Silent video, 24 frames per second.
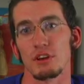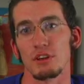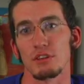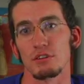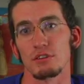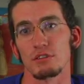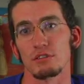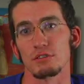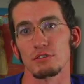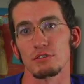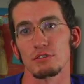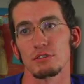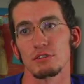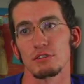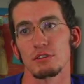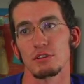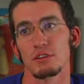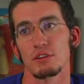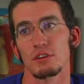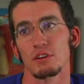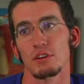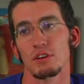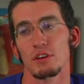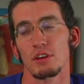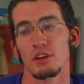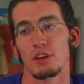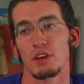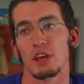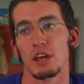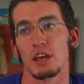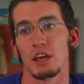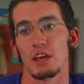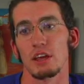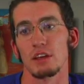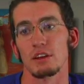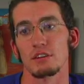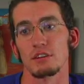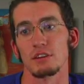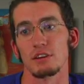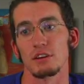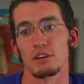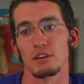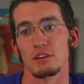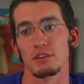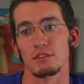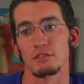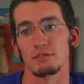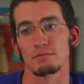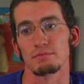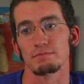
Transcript: others and uh,